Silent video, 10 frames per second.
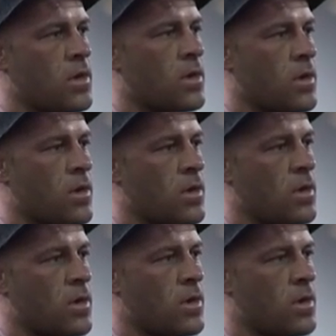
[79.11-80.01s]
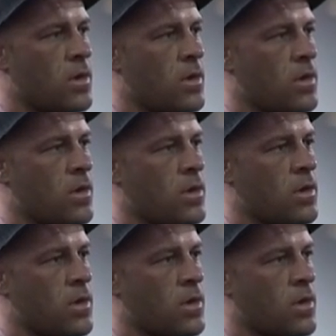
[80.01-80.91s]

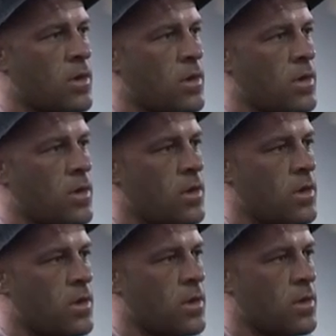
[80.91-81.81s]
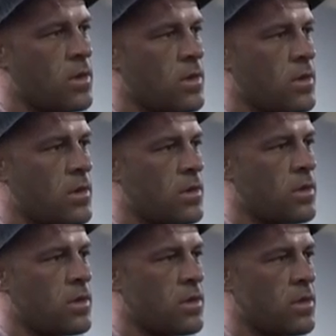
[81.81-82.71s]

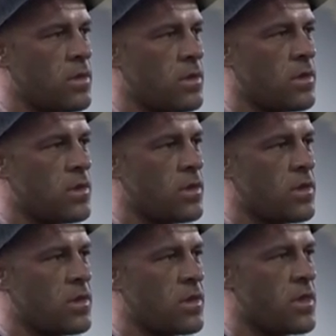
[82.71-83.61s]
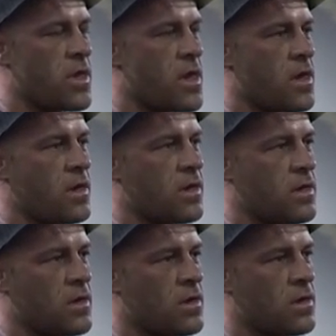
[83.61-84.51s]

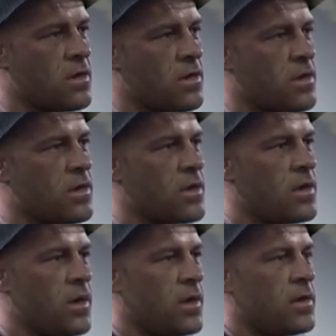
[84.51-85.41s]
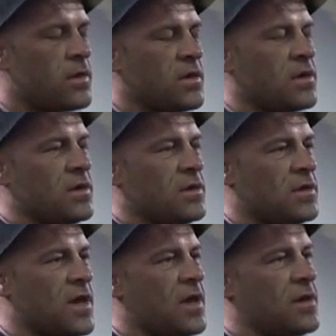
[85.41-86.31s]

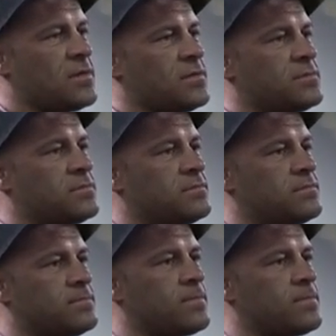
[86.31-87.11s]
This person isn't speaking.